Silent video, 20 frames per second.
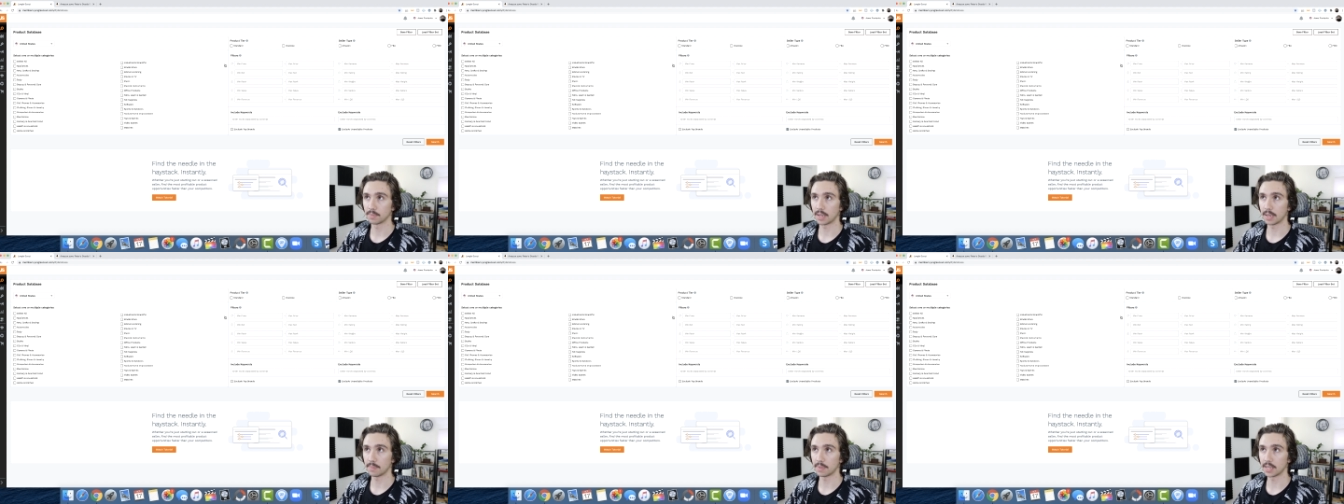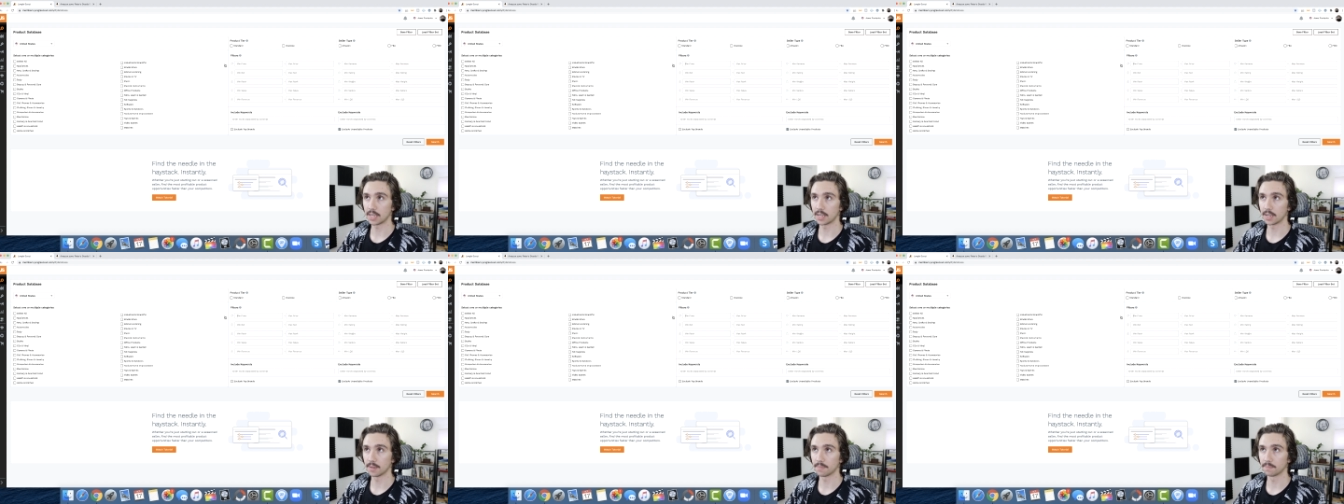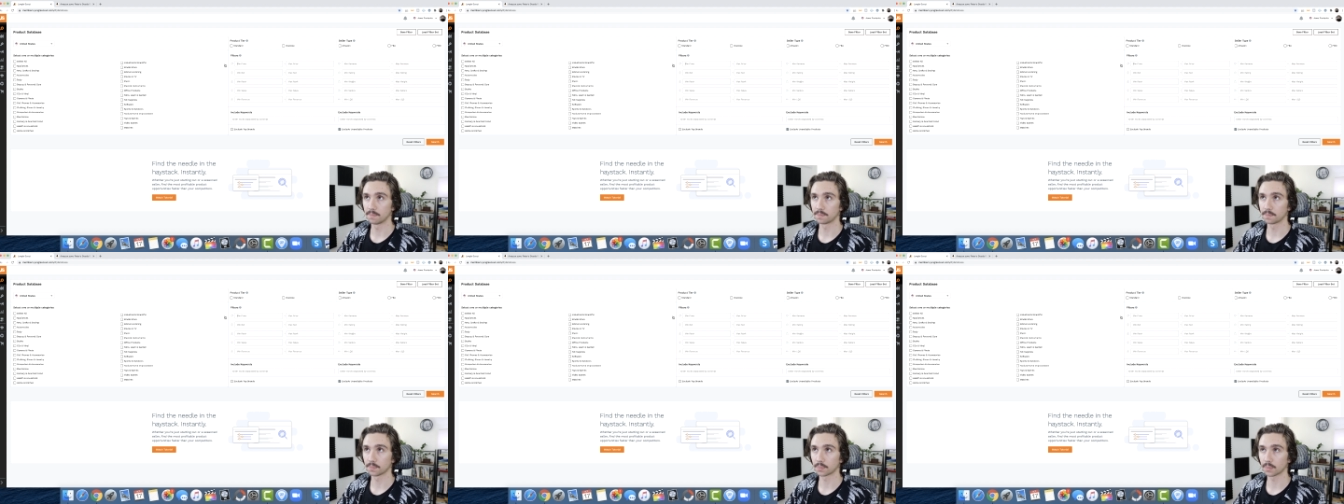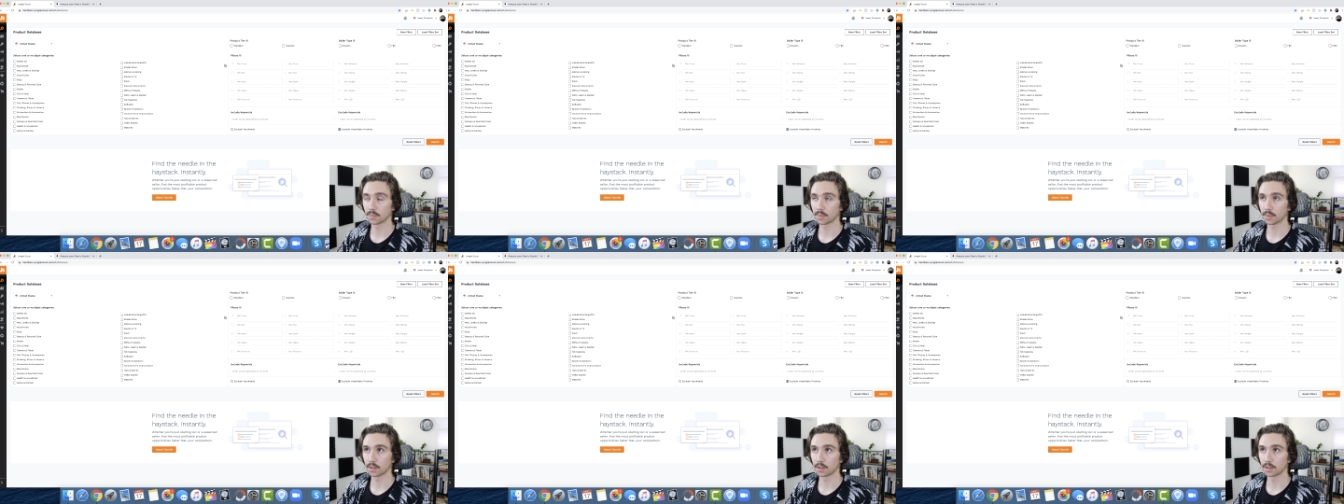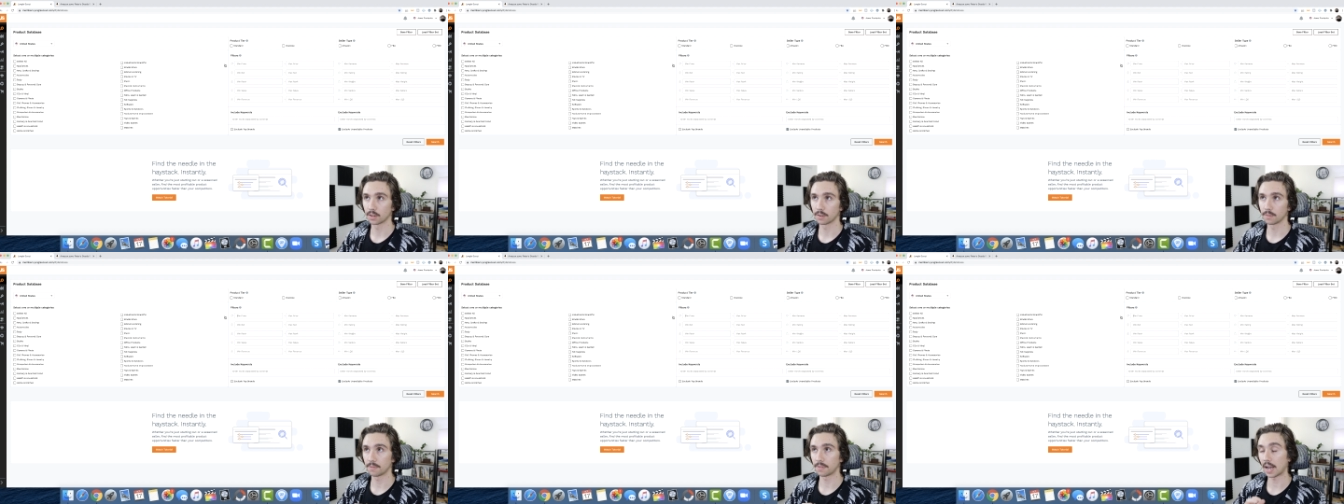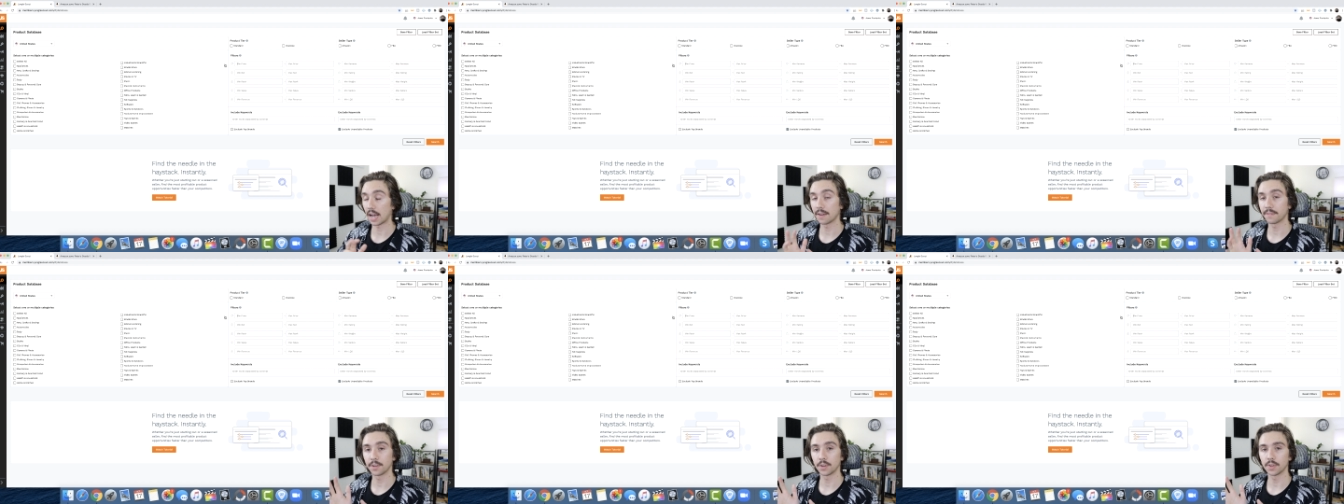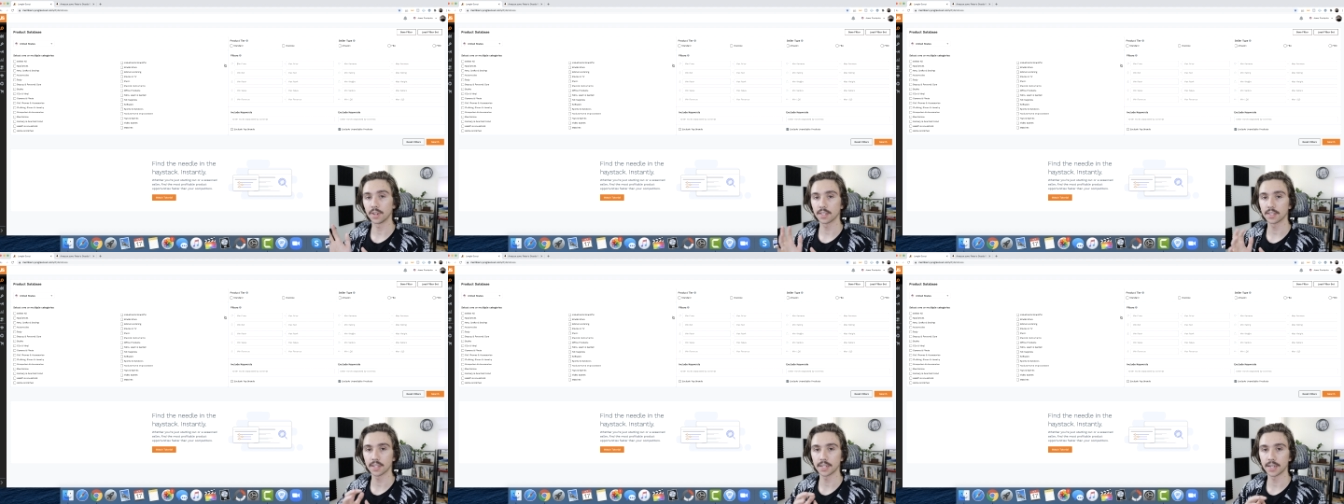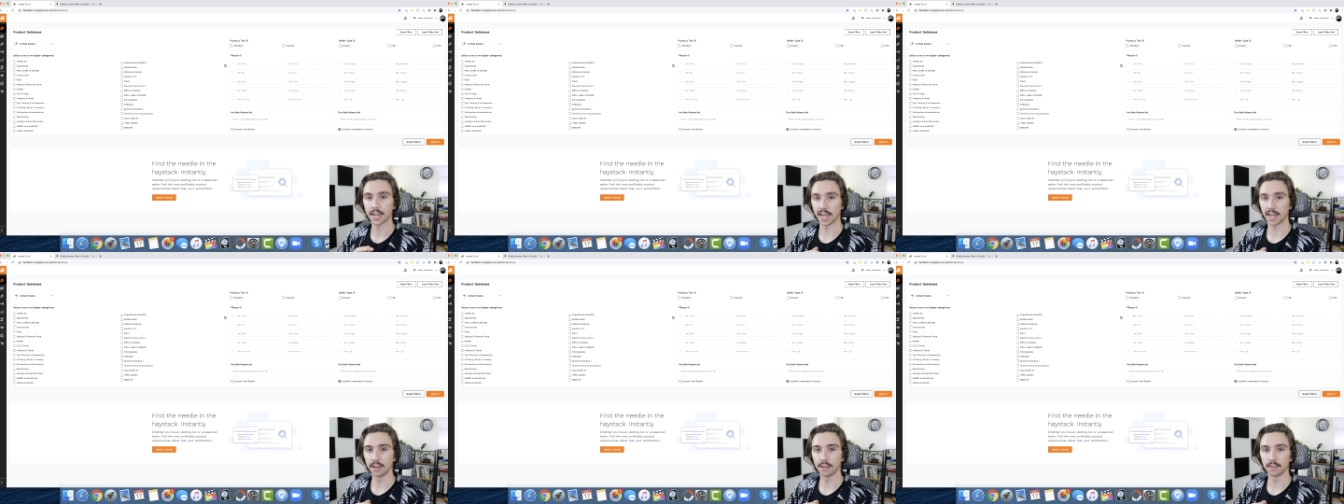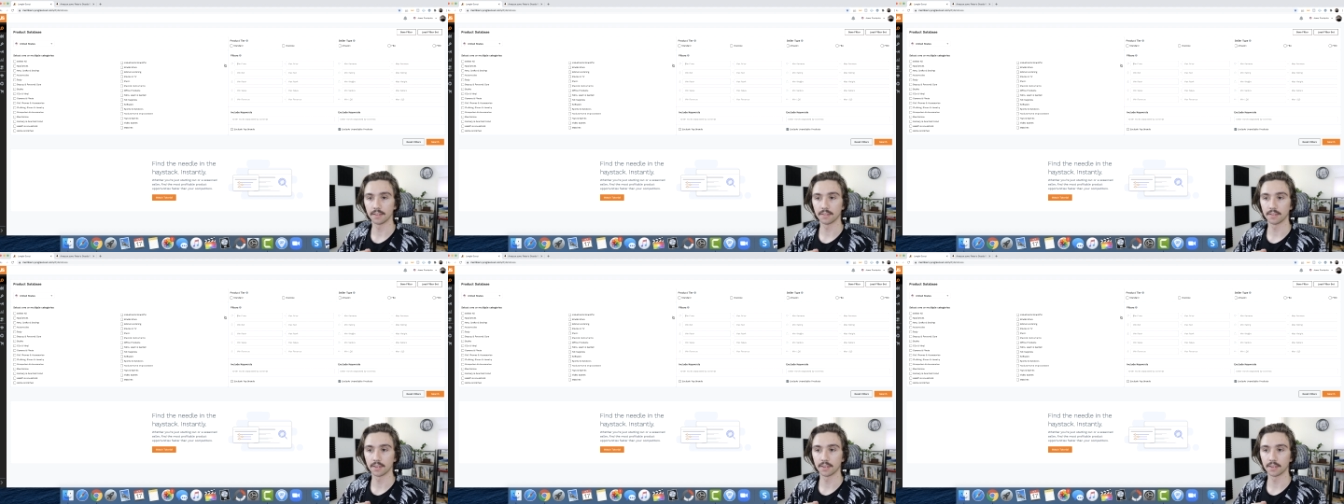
maybe five units a day.